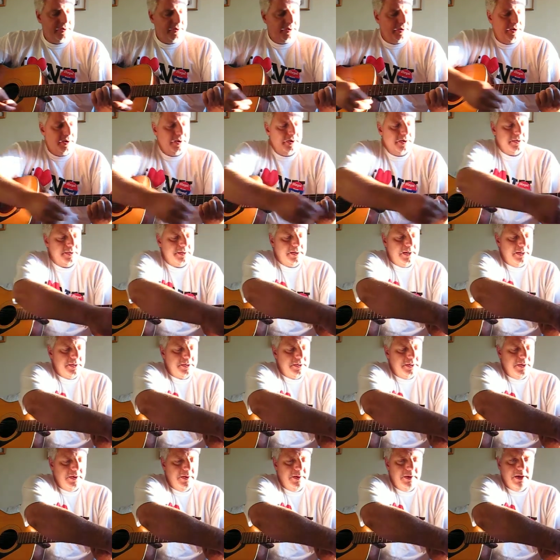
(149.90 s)
And it's
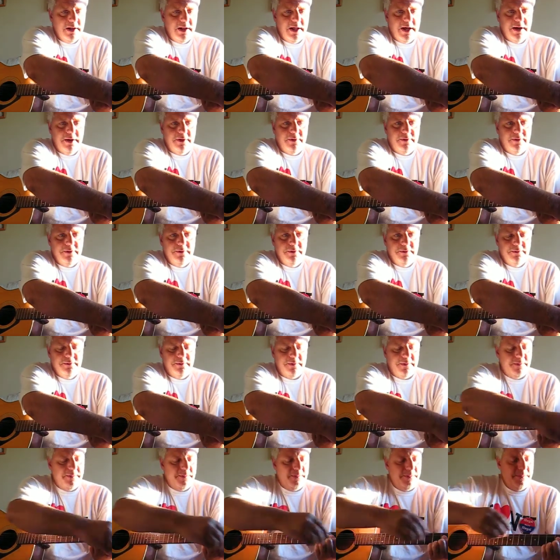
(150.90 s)
actually a little out of tune,
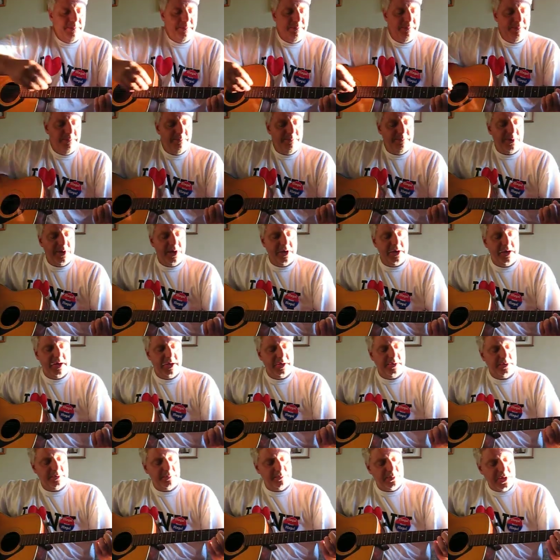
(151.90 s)

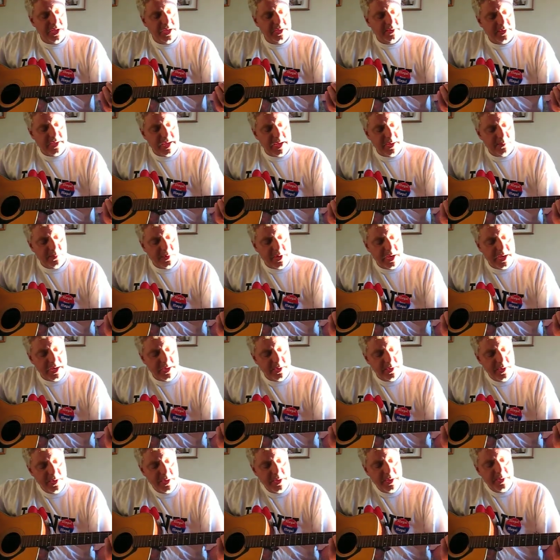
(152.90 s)
but you can play it that
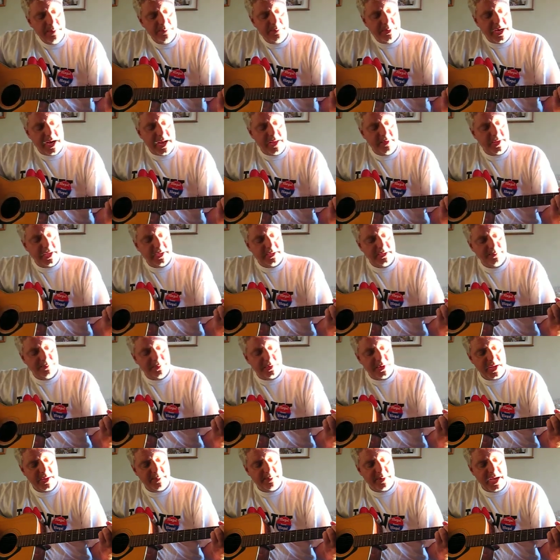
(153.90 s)
way. But I like to
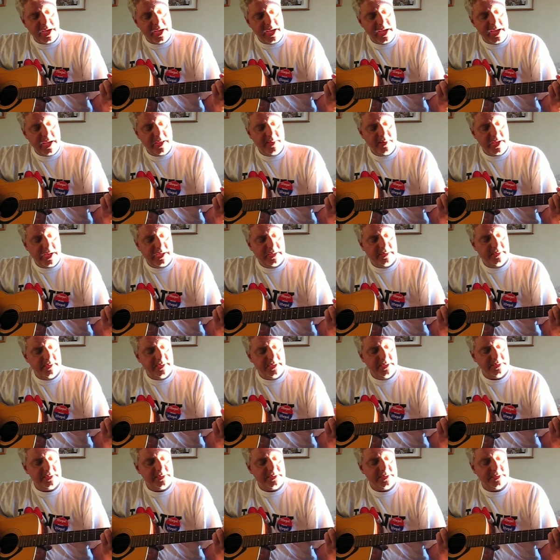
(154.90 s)
play my A like
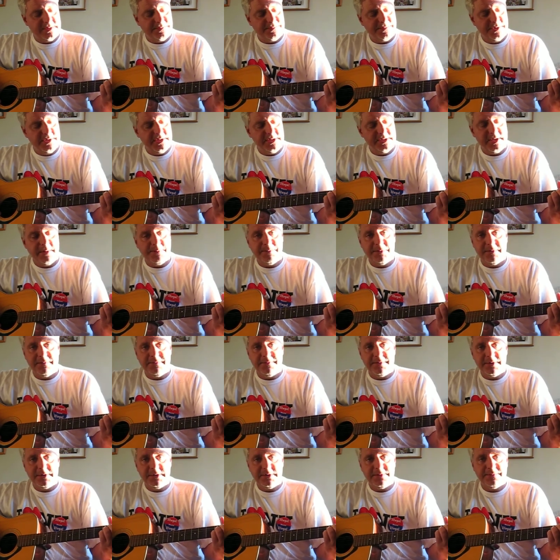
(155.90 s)
this. This frees up the
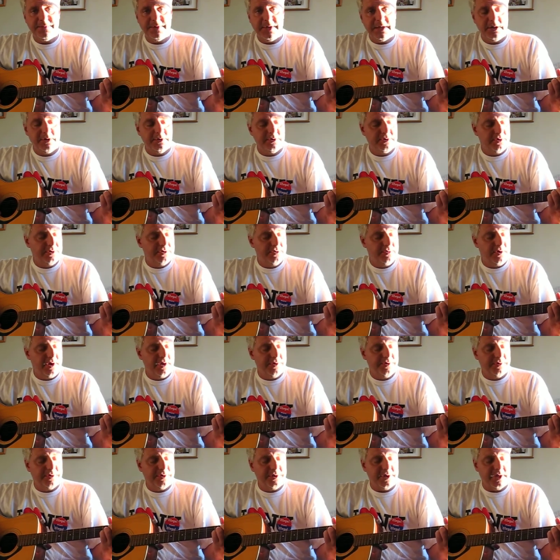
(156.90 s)
first finger to do
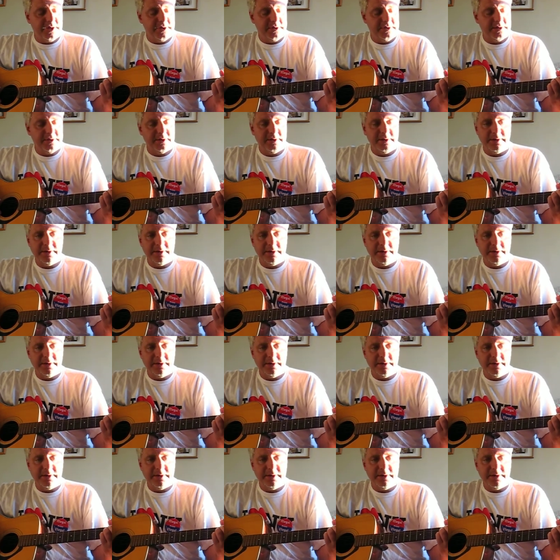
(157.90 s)
other things.